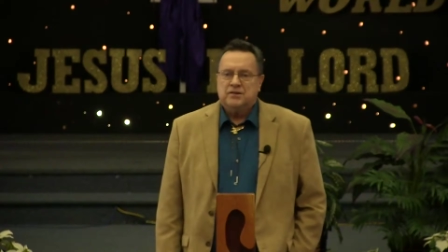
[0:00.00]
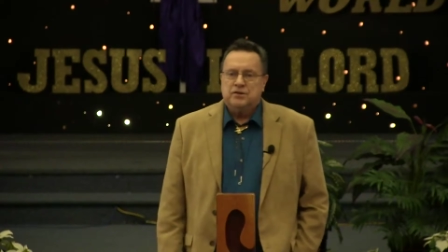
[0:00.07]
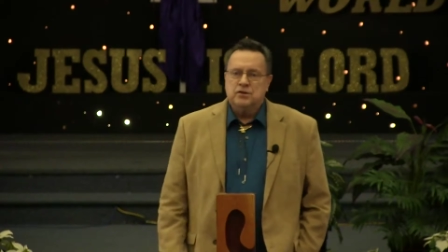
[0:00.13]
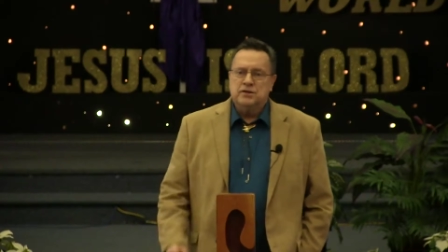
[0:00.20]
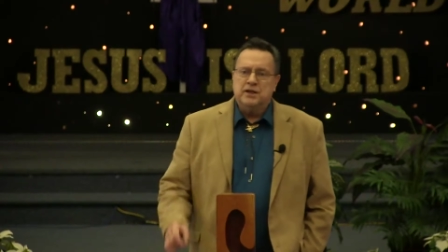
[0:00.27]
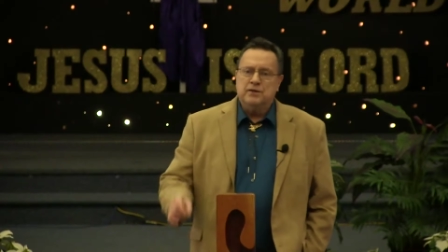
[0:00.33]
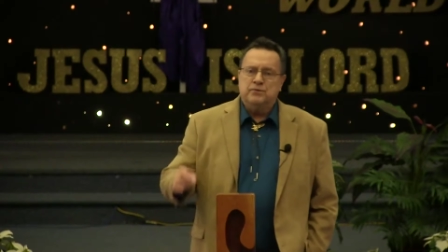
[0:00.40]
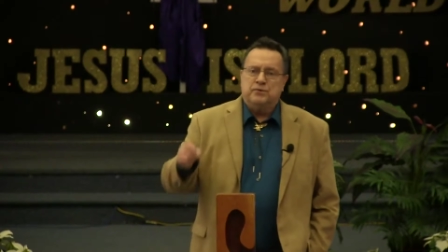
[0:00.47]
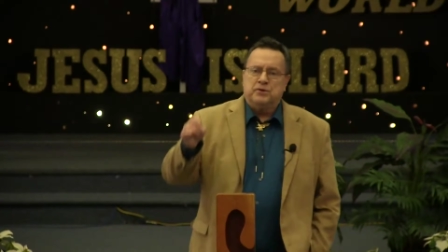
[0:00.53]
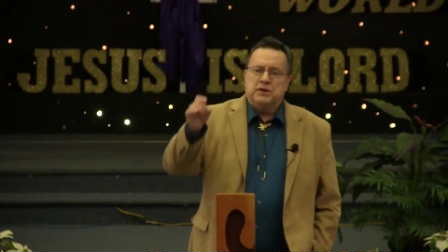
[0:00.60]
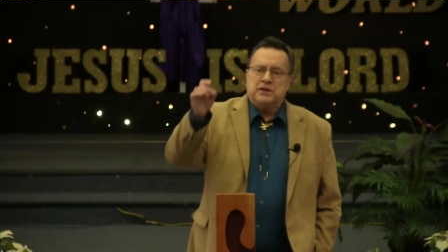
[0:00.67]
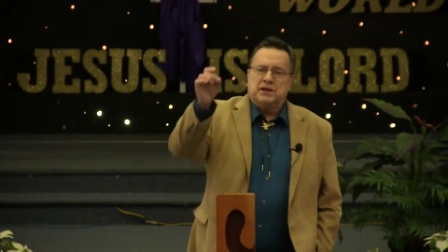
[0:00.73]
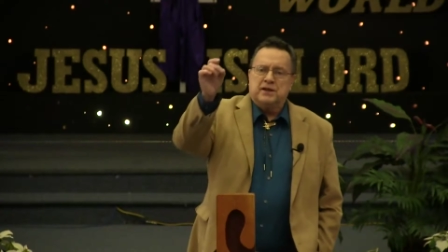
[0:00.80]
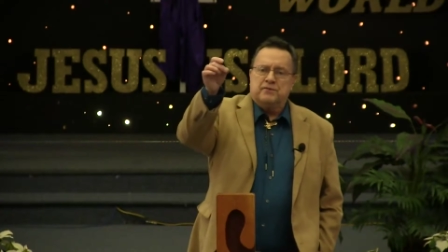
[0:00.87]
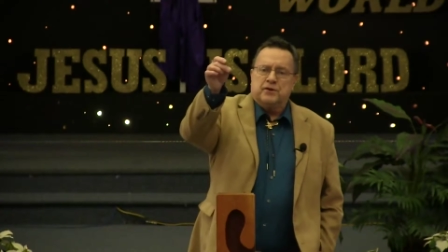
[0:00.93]
You need
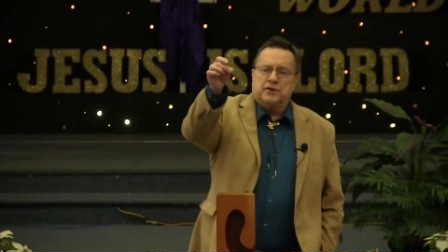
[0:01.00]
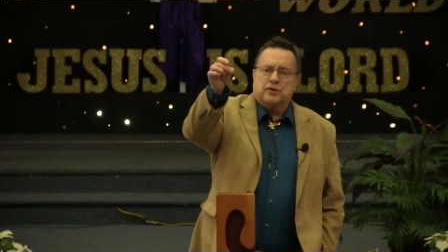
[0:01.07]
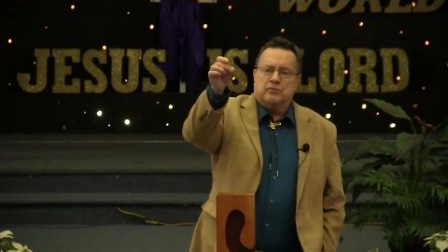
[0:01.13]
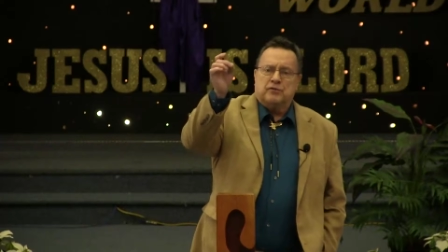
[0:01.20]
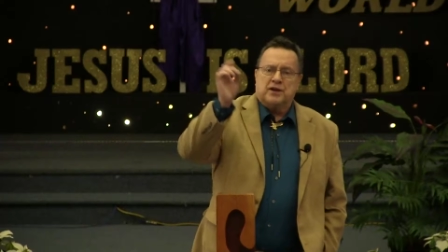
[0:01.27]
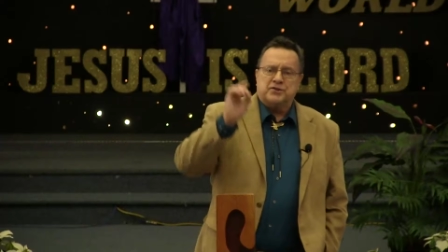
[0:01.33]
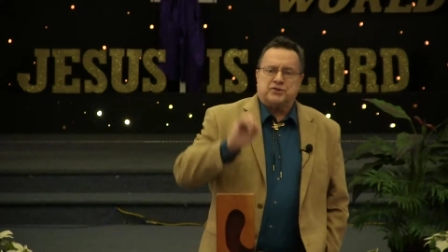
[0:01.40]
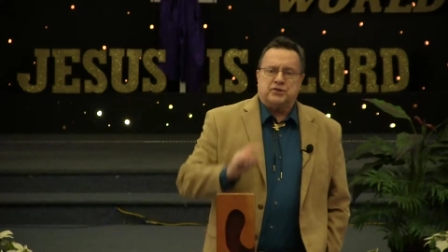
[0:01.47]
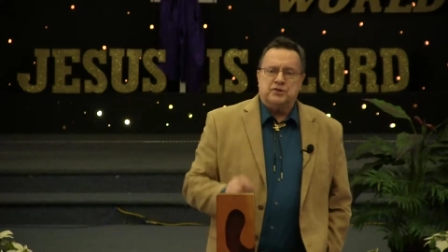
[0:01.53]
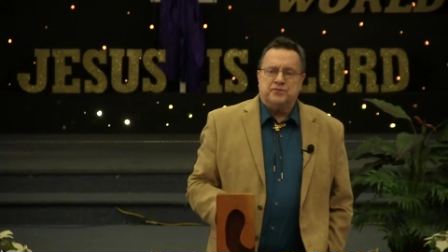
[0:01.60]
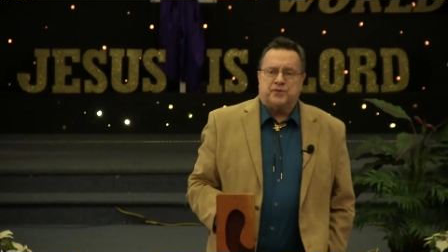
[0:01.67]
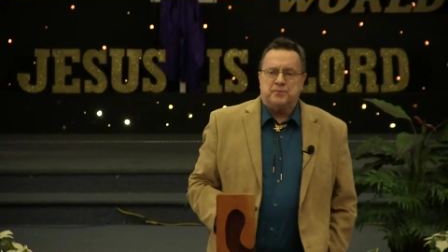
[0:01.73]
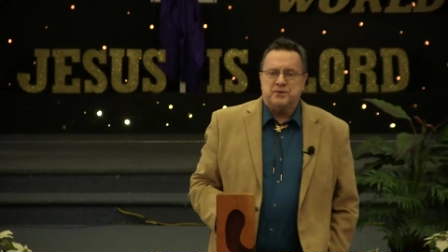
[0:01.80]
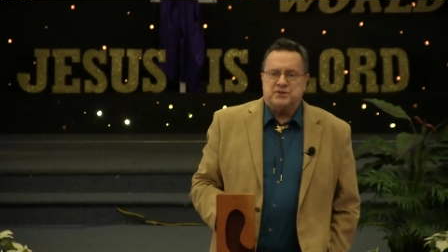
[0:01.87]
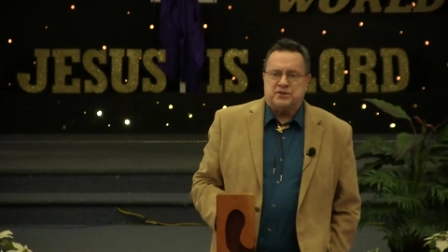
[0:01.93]
delivered or
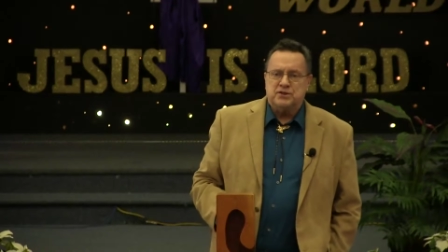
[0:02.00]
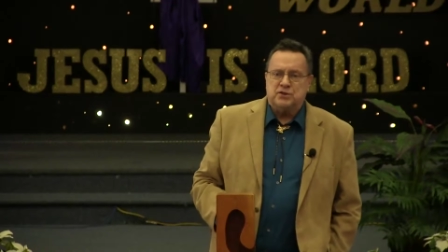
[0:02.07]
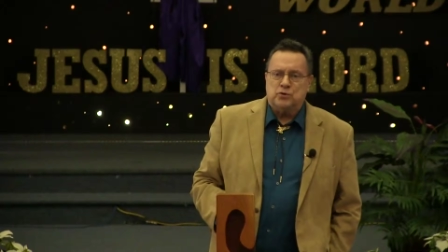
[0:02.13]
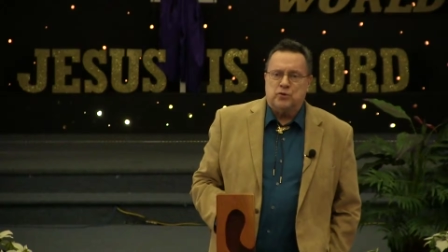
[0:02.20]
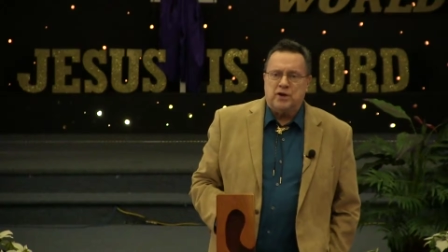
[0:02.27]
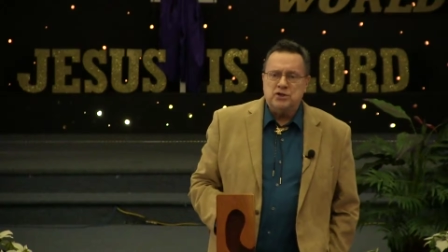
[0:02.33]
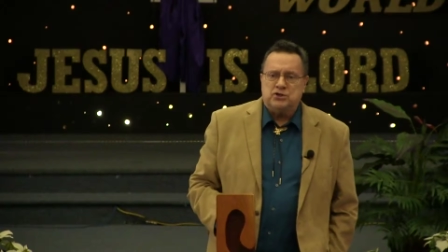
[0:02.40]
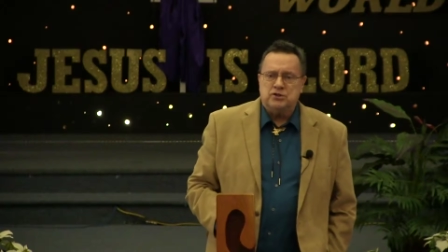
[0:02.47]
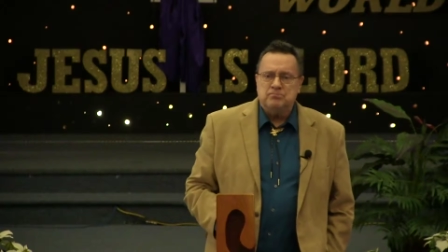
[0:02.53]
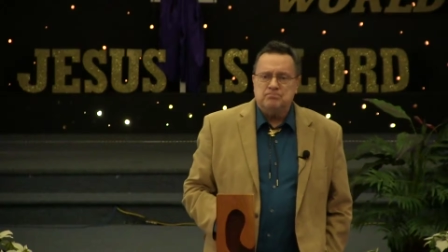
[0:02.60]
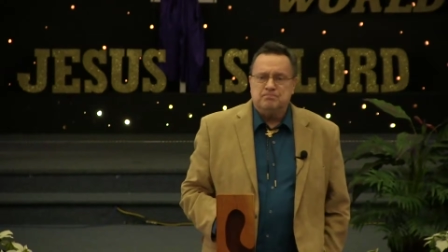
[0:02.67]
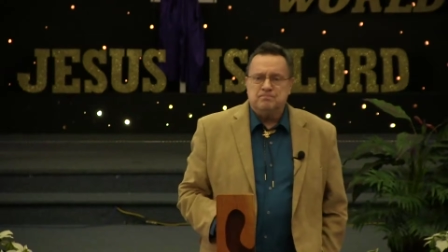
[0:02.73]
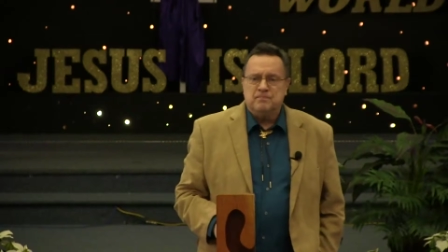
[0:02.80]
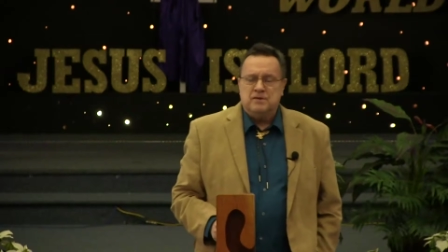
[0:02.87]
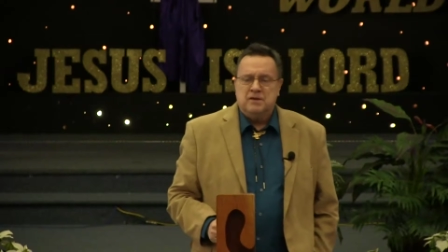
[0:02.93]
rescued from a situation?
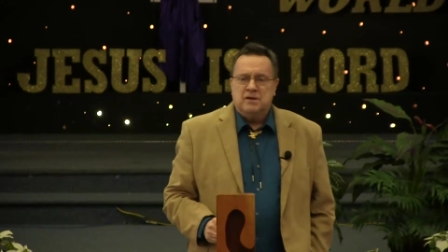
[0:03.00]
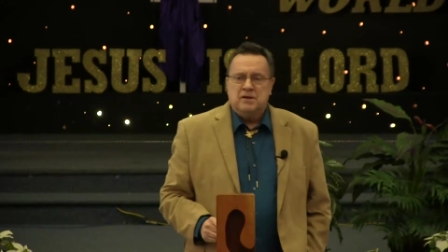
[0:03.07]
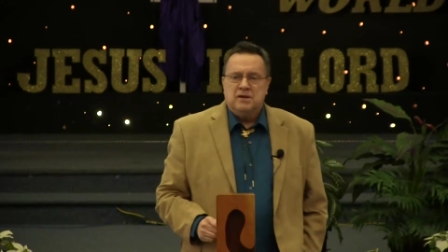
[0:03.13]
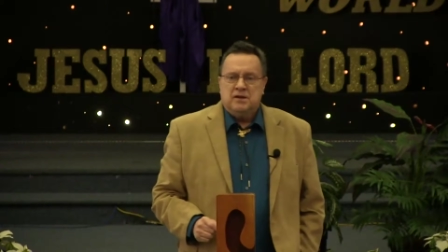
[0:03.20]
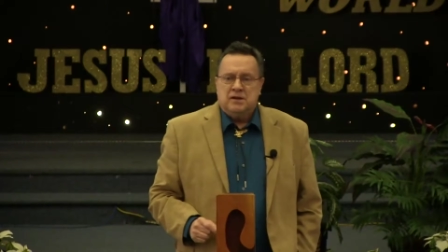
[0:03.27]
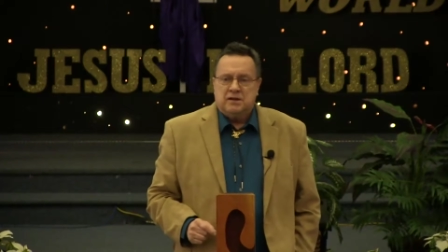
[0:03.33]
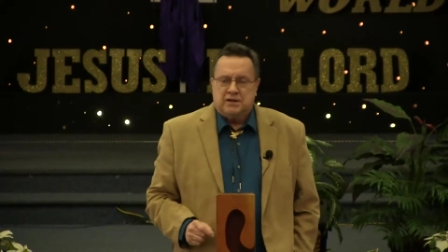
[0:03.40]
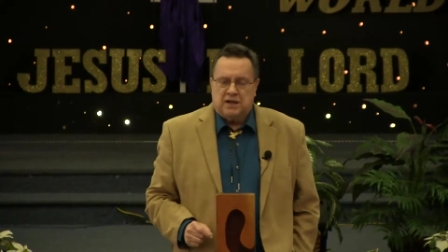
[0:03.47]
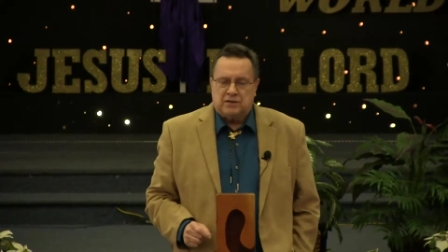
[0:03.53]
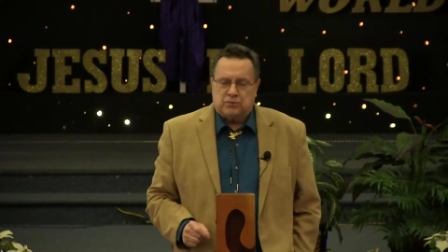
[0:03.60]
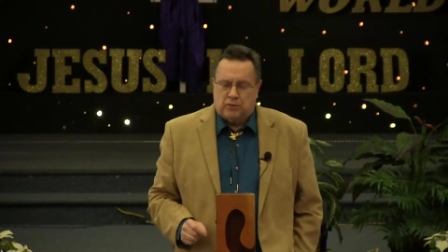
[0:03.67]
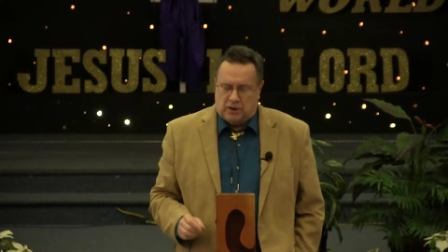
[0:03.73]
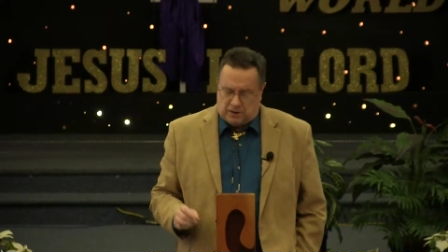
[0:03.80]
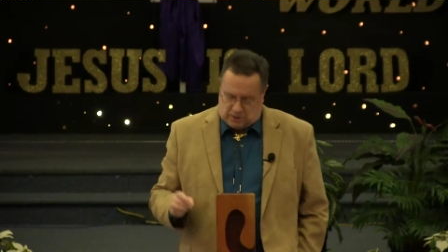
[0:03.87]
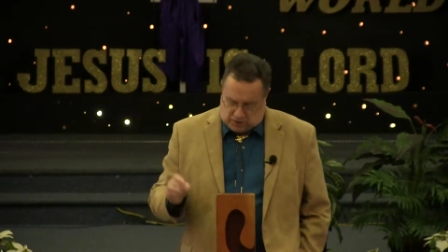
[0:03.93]
Guess
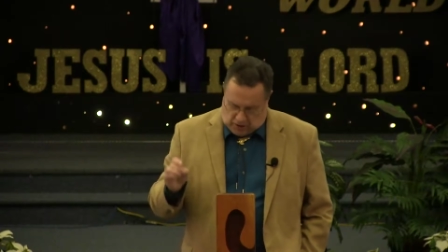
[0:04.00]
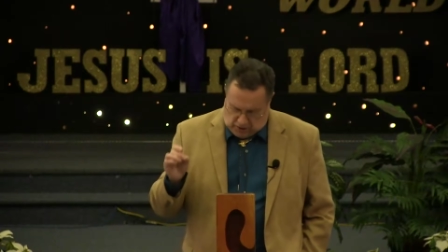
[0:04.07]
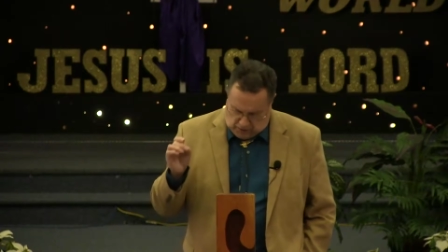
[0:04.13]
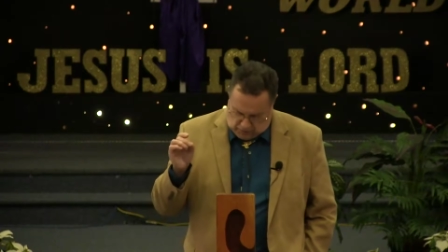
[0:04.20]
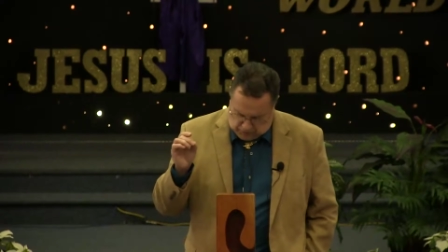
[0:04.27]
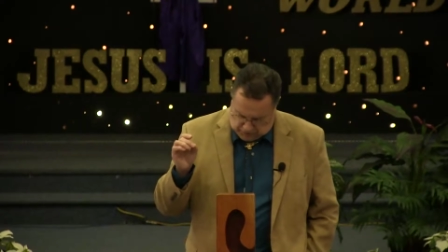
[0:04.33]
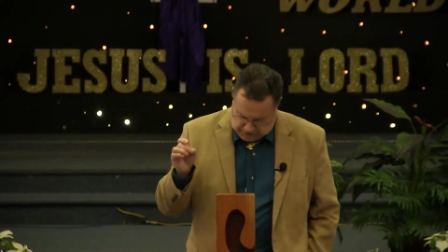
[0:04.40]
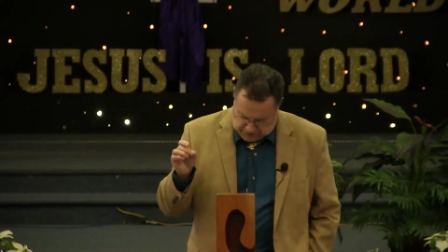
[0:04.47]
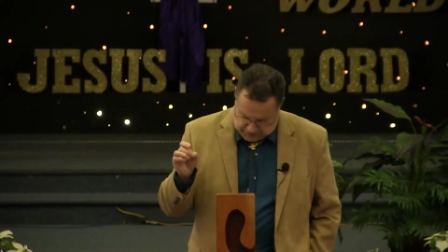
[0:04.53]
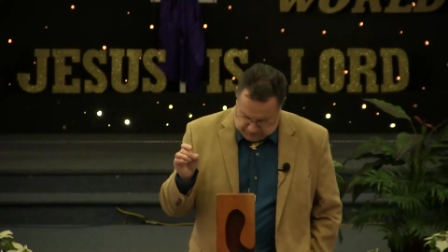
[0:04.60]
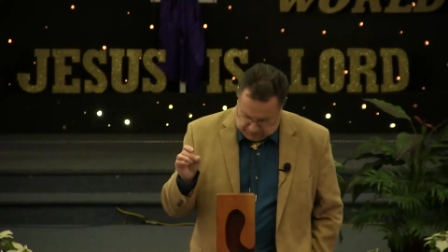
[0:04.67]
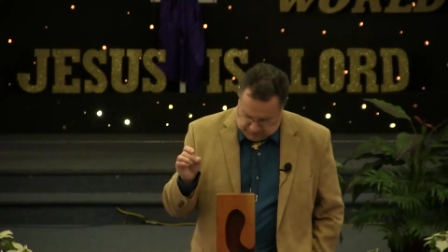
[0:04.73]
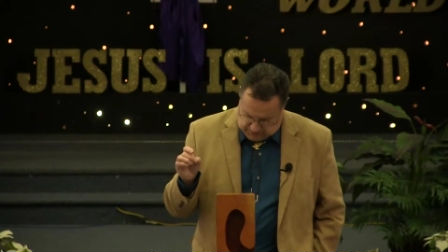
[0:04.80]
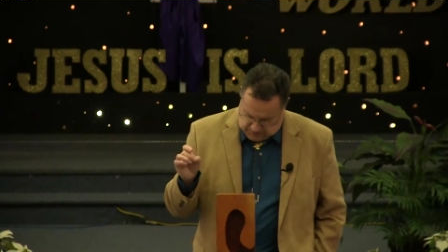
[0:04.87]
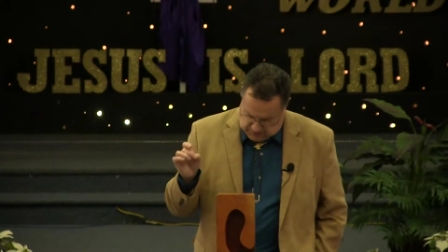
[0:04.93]
what? Call on
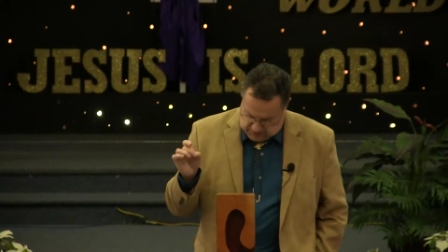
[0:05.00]
Him.